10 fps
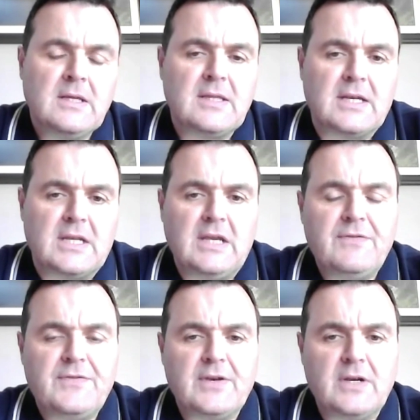that
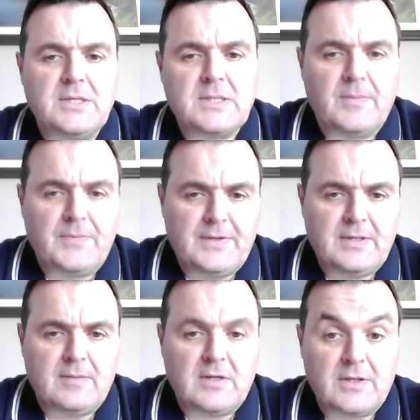if there is something
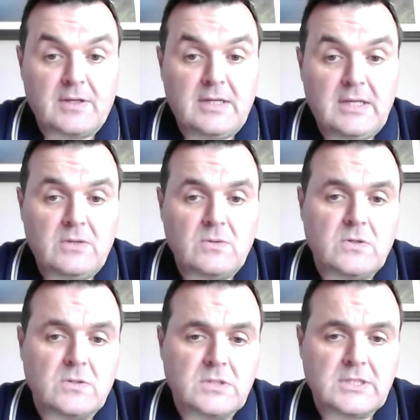another EU
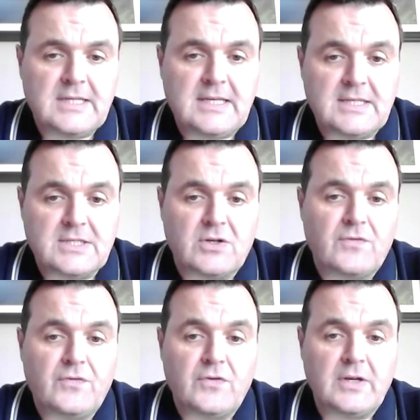coastal state is not
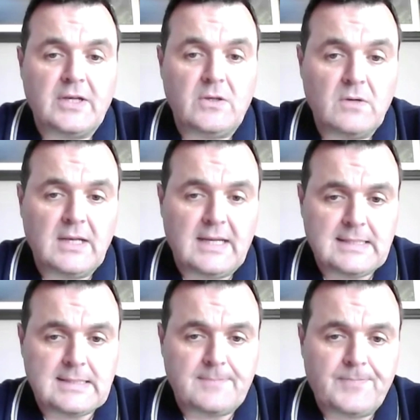fully utilising,